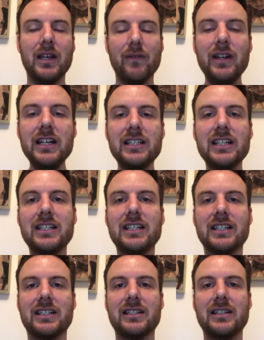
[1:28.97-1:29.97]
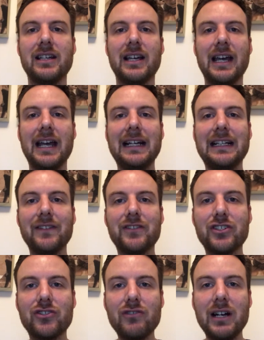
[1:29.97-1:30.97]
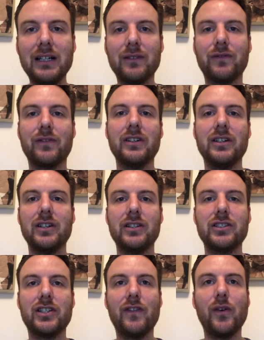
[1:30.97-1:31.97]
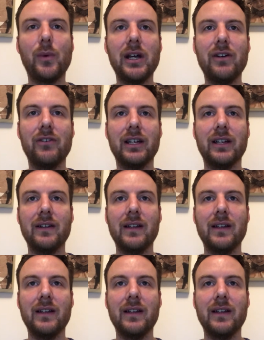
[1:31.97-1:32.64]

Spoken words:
Then it says this, He gives strength to the weary,